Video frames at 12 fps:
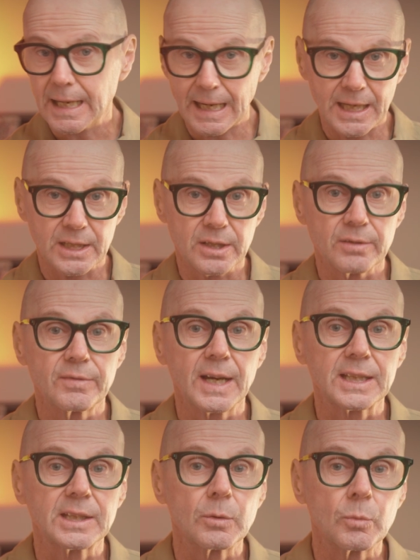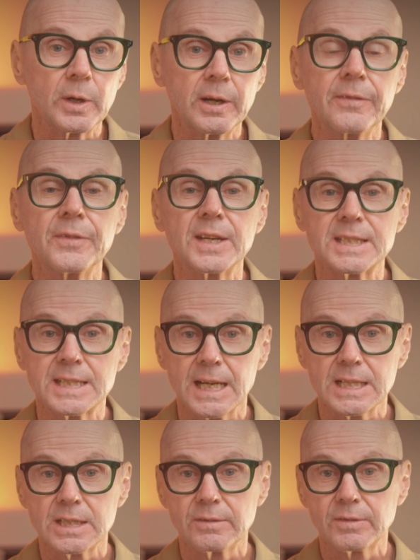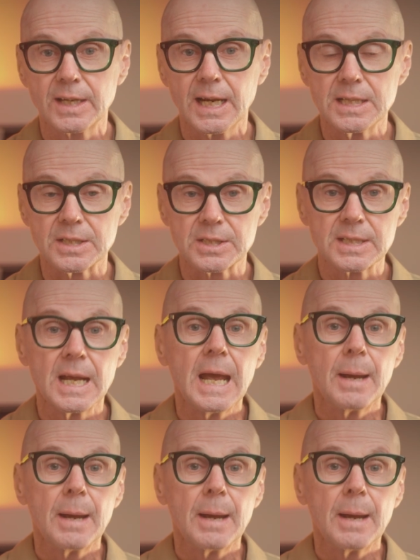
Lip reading: and the fact that we're in the dative case.